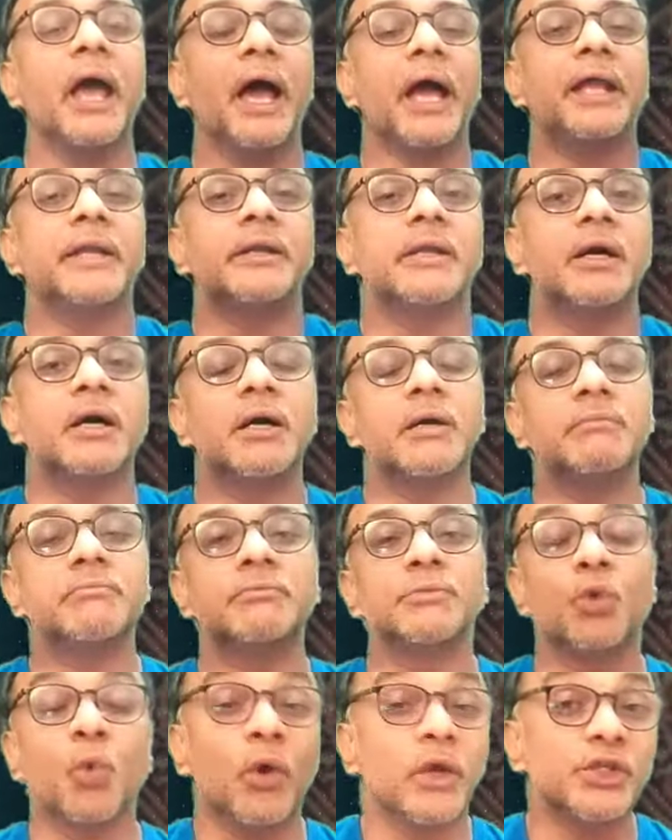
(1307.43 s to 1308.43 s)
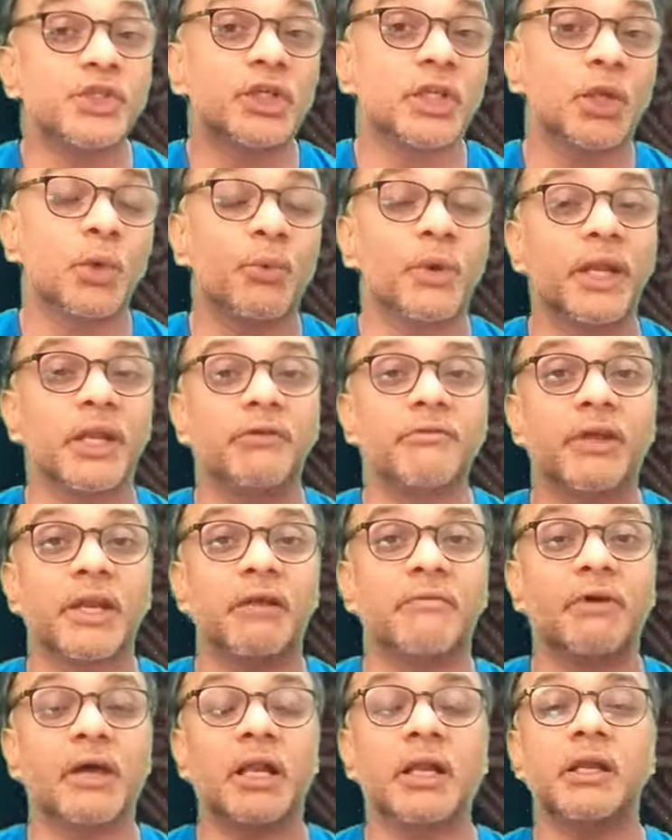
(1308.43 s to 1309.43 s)
and know each other very,
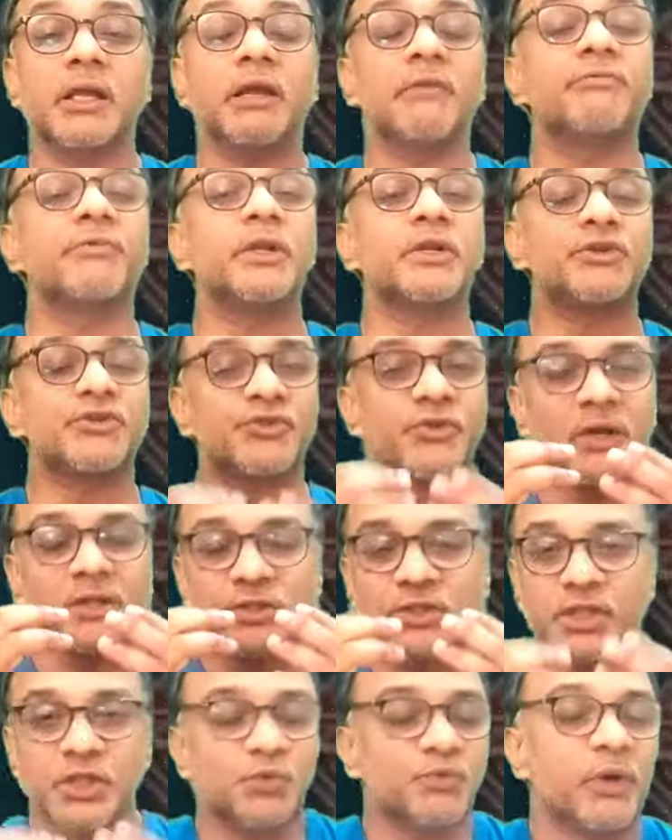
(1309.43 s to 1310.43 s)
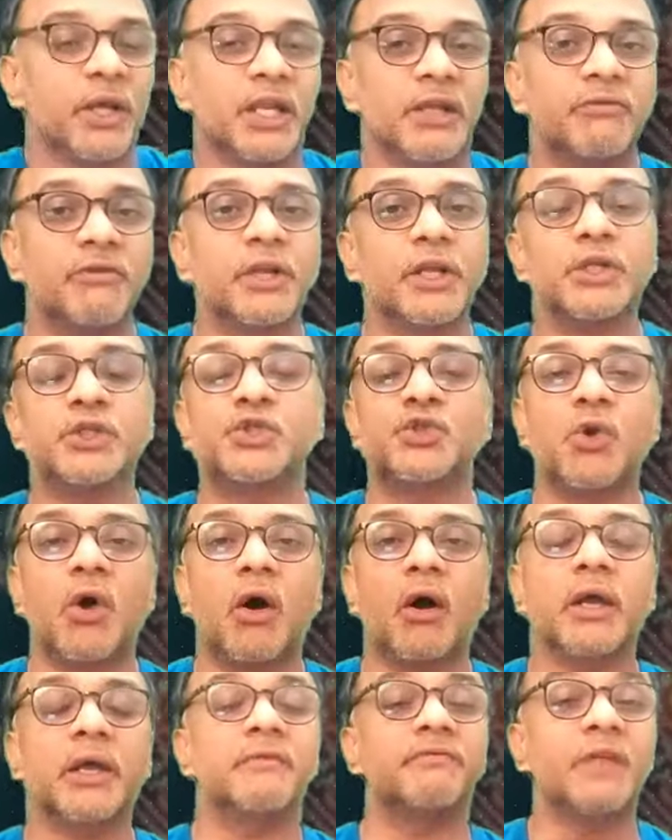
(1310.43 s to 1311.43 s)
very well. If the trust is very, very
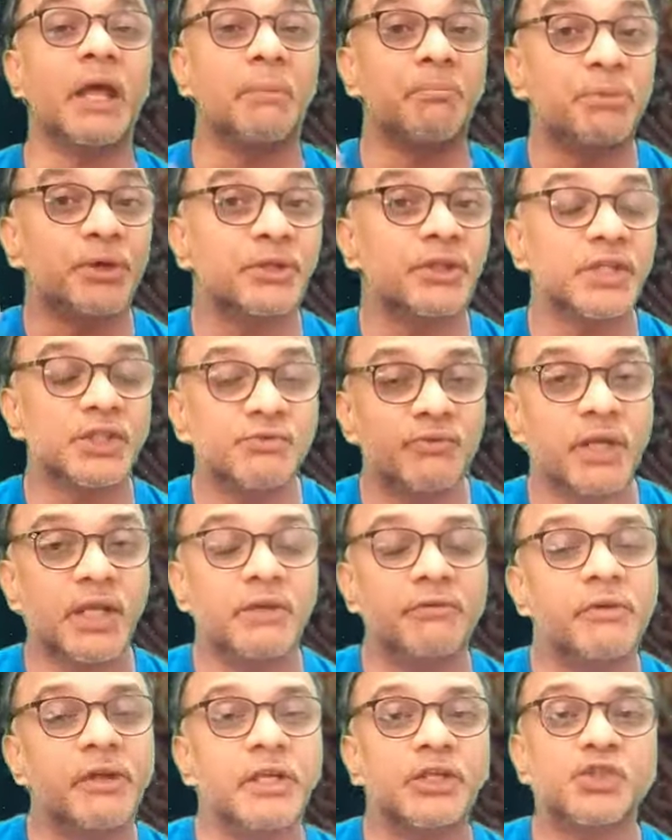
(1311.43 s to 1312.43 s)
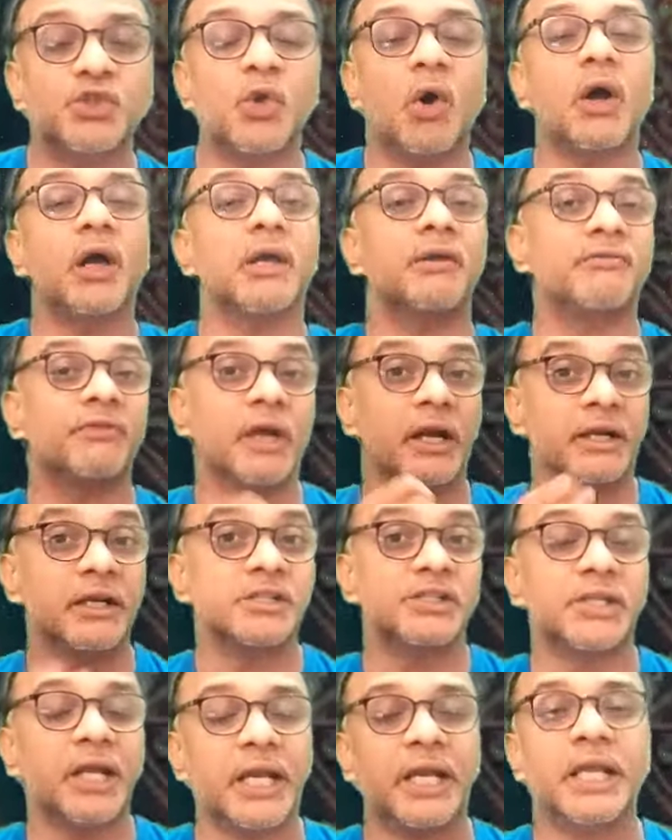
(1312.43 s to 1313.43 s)
strong, if the empathy is very, very strong, if the
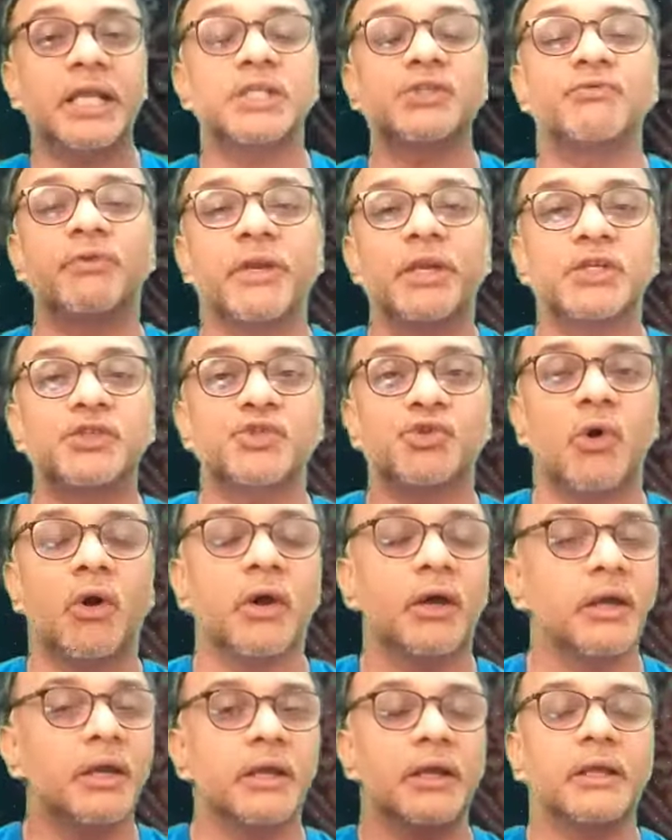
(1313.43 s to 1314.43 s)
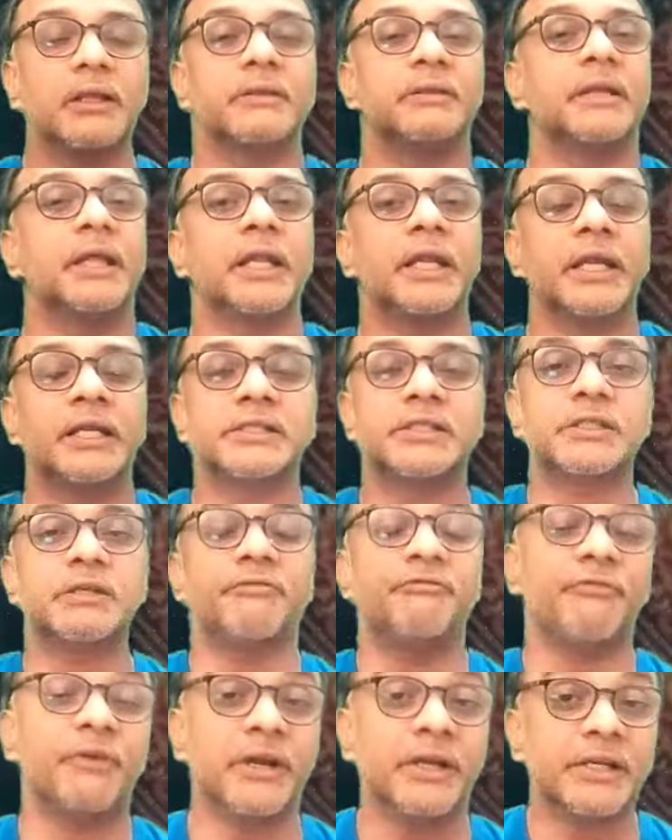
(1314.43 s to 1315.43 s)
understanding is very strong, then it's
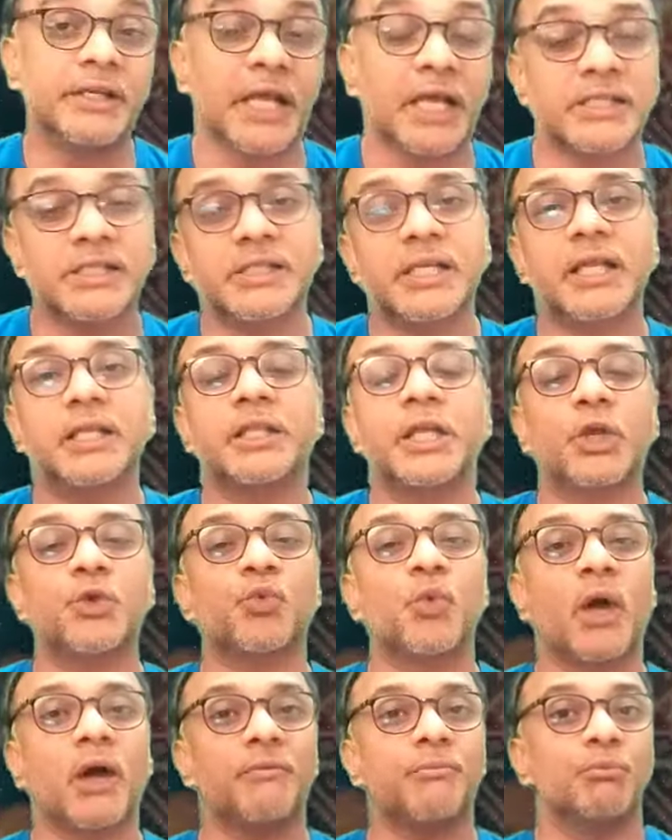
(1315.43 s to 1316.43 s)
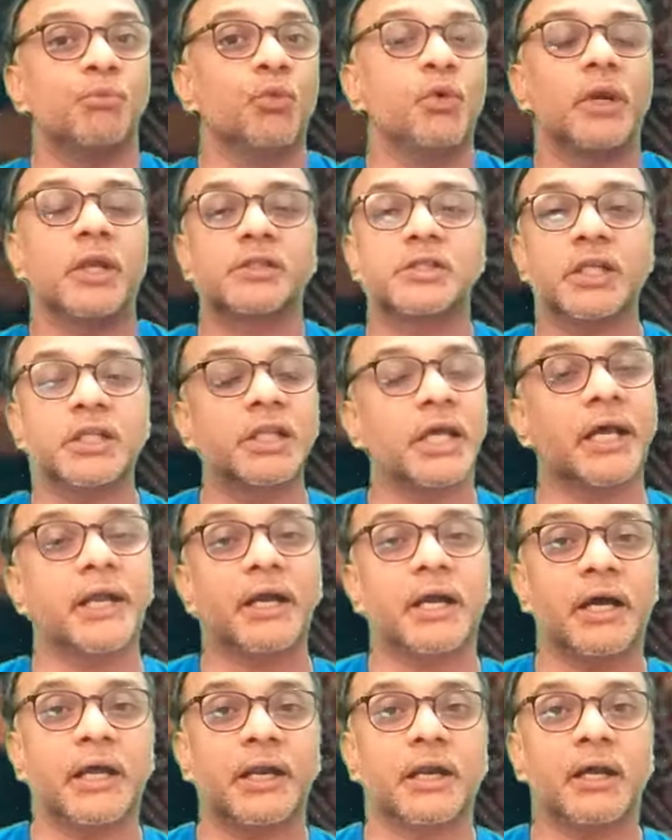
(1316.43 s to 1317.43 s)
a fantastic thing to have moon as the
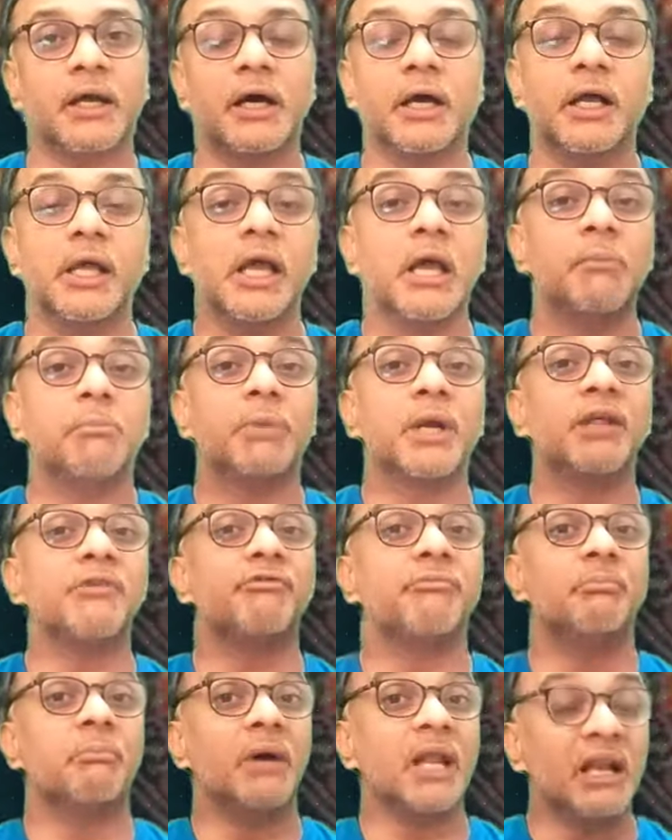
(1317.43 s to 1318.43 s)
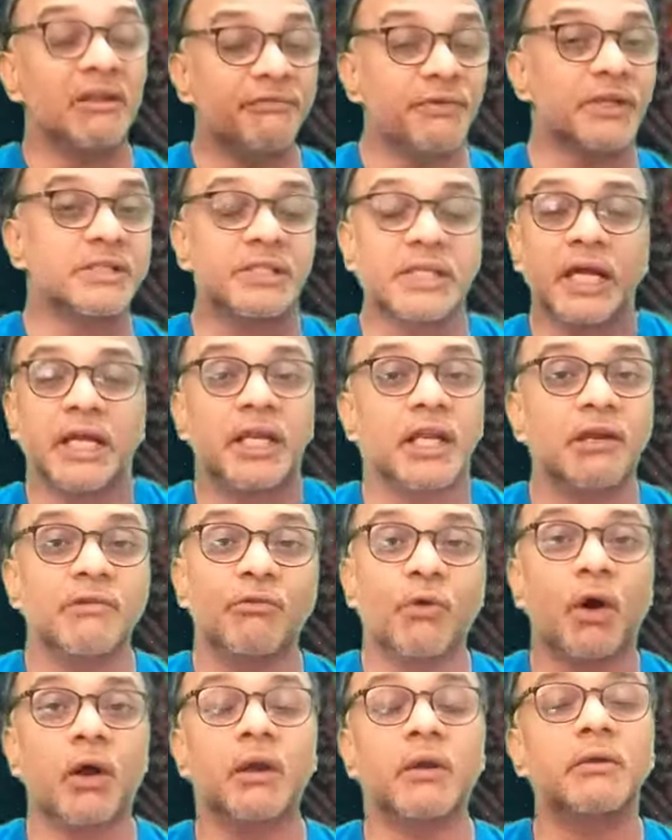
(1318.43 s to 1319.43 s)
Dharakaraka. But if malefics get
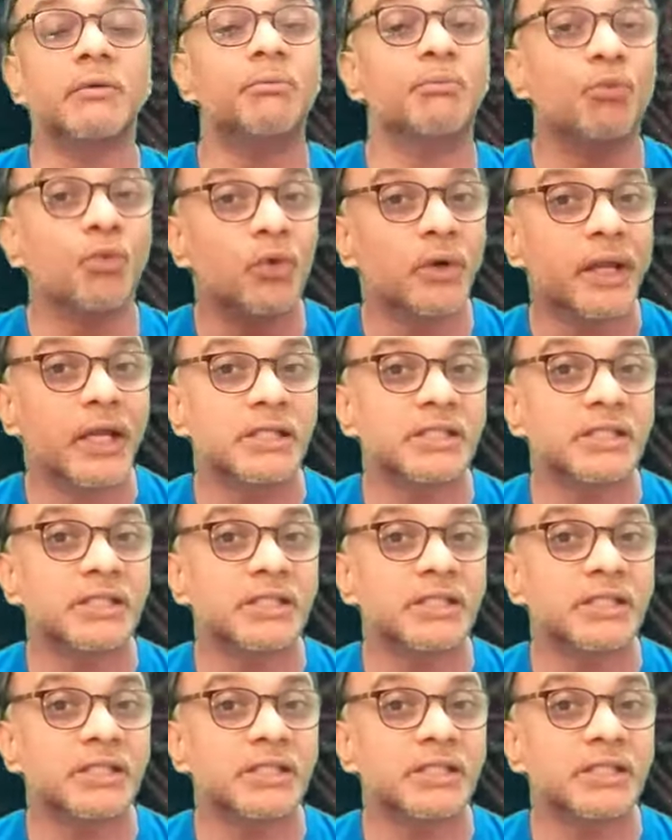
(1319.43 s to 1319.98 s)
involved, moon